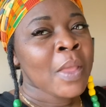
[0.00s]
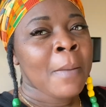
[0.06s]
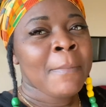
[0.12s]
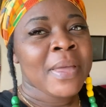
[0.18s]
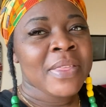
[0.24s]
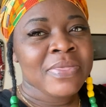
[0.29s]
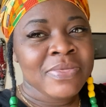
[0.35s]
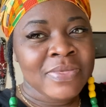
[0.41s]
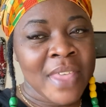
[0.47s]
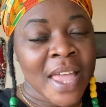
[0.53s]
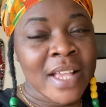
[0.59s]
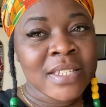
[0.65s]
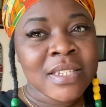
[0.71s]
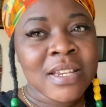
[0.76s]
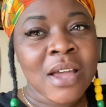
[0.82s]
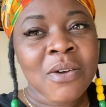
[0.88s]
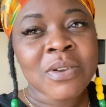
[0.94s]
But
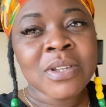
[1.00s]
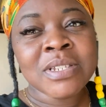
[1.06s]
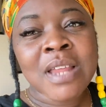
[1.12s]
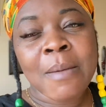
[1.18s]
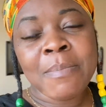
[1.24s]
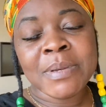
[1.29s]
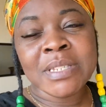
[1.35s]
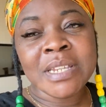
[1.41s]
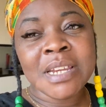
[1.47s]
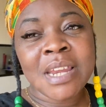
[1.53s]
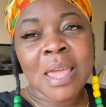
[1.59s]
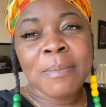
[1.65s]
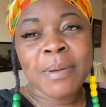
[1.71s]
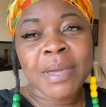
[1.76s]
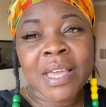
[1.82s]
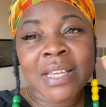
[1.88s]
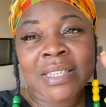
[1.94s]
that's not going to stop us today
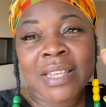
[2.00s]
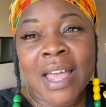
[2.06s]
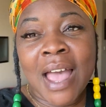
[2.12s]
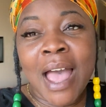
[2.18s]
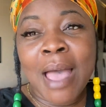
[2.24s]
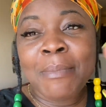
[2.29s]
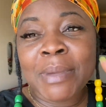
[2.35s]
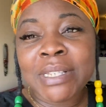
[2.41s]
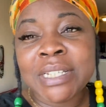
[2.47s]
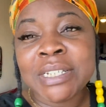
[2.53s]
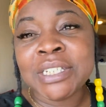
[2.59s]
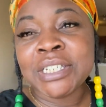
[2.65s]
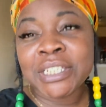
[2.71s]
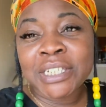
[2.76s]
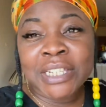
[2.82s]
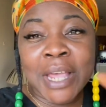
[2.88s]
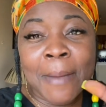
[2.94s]
because I'm going to teach
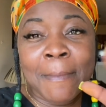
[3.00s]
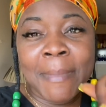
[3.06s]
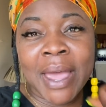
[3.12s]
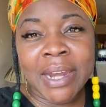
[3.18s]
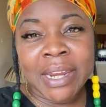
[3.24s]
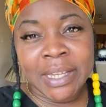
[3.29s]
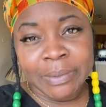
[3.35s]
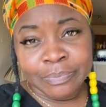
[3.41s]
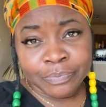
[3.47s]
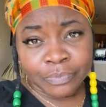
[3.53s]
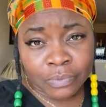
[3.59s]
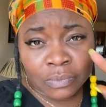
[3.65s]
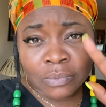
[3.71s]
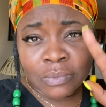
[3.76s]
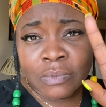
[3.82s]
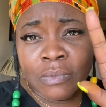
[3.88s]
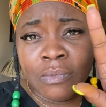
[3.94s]
somebody
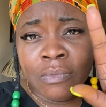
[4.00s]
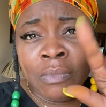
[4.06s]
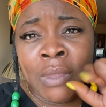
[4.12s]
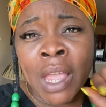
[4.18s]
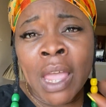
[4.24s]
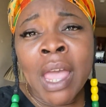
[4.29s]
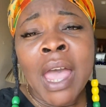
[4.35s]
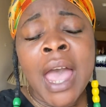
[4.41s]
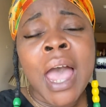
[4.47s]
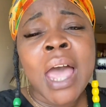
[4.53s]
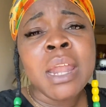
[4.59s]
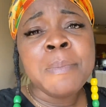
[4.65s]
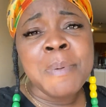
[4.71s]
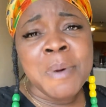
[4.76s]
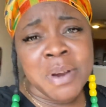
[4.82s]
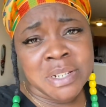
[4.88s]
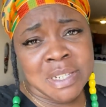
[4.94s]
how to
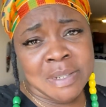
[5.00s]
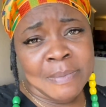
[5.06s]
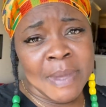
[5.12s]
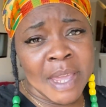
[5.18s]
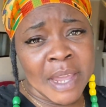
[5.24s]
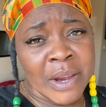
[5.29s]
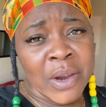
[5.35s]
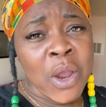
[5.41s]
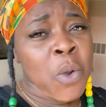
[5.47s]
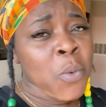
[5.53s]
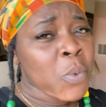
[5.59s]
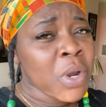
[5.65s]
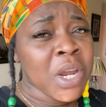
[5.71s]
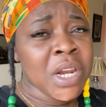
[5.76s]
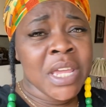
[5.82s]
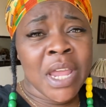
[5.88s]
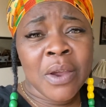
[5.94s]
part some hair. We're
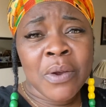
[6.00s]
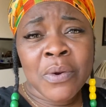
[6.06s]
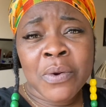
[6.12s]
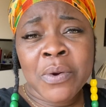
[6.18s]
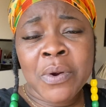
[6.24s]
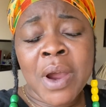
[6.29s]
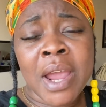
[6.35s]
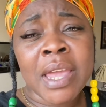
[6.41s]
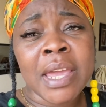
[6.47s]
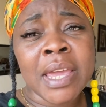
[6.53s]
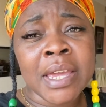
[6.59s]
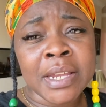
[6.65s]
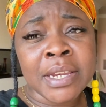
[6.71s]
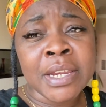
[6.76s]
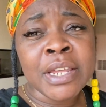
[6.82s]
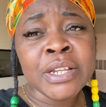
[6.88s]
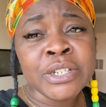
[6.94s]
going to get right
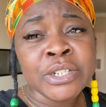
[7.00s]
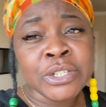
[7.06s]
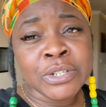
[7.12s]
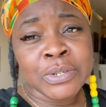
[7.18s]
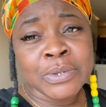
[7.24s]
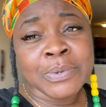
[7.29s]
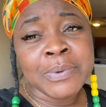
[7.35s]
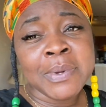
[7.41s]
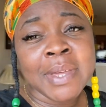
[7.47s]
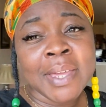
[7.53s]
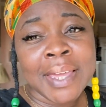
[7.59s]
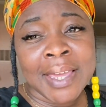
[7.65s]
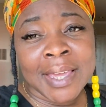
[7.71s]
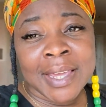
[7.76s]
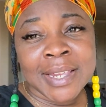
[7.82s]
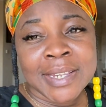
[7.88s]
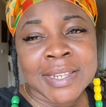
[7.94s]
into
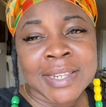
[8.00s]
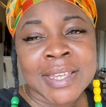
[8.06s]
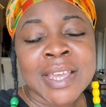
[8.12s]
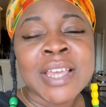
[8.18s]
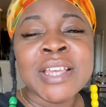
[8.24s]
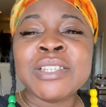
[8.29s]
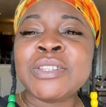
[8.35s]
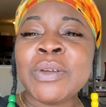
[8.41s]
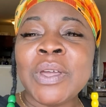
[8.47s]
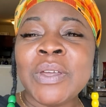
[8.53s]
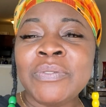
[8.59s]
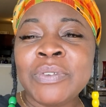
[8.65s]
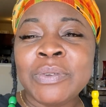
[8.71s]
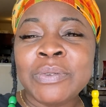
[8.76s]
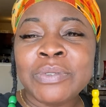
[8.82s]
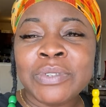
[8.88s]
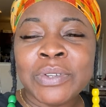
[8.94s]
it. So if
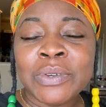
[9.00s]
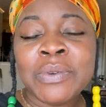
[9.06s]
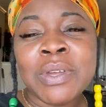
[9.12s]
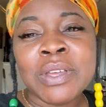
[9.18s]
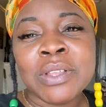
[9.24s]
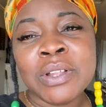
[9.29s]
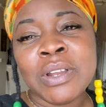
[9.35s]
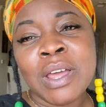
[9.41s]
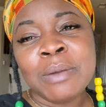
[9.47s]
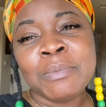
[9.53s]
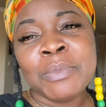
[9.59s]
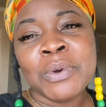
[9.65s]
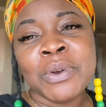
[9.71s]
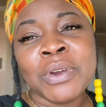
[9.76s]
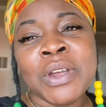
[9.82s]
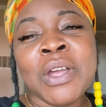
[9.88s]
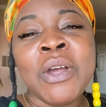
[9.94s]
you do hear the
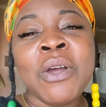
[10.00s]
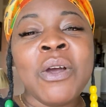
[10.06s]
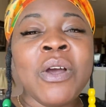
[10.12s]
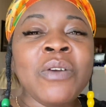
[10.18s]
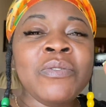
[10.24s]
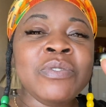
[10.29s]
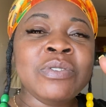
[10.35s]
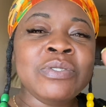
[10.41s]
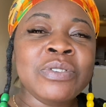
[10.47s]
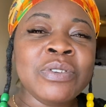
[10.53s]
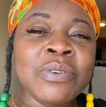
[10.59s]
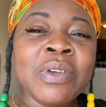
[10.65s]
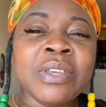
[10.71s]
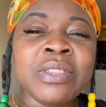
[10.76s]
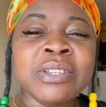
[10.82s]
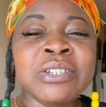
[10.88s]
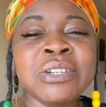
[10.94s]
lawnmower or if you do
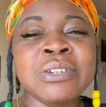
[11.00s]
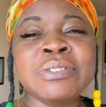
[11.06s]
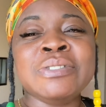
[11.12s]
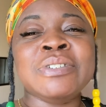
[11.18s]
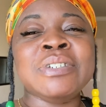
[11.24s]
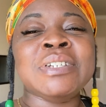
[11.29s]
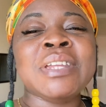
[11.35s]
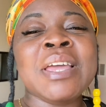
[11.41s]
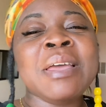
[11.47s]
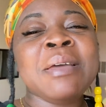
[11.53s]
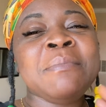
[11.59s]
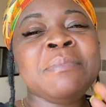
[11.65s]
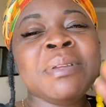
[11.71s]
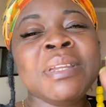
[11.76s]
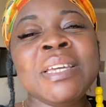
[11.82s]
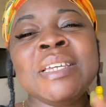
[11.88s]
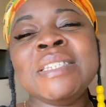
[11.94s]
hear the children,
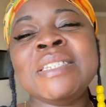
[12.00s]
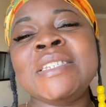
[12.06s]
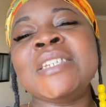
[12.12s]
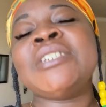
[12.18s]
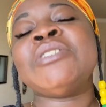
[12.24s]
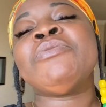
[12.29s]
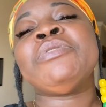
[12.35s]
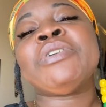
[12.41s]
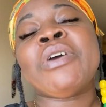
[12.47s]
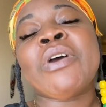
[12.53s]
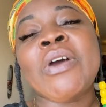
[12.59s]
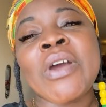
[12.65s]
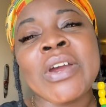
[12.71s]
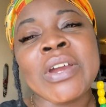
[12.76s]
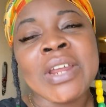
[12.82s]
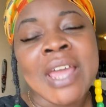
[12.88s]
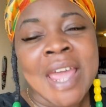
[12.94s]
please
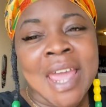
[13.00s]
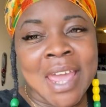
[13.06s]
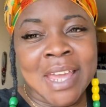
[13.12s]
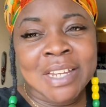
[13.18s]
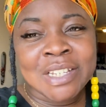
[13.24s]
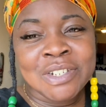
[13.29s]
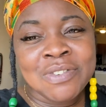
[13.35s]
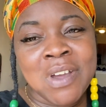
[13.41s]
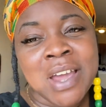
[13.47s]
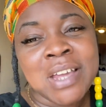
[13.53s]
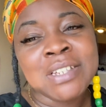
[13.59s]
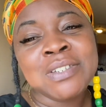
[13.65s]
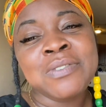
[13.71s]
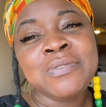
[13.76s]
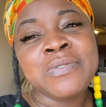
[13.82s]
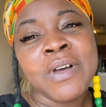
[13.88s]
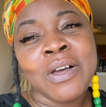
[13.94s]
disregard and try
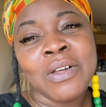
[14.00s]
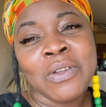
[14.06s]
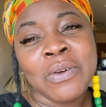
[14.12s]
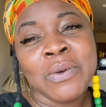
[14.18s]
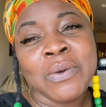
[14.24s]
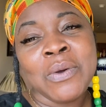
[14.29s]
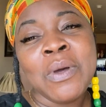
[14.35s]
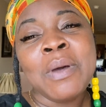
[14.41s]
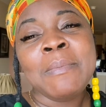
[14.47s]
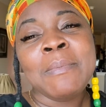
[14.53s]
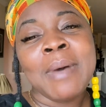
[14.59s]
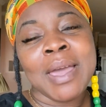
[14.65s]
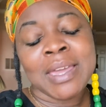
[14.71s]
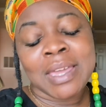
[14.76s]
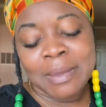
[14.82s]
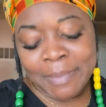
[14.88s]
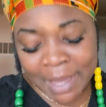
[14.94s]
to follow
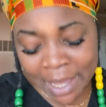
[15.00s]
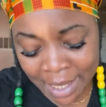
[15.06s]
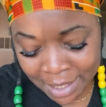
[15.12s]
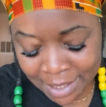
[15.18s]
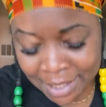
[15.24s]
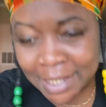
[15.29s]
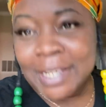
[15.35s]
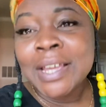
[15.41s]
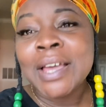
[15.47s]
my command.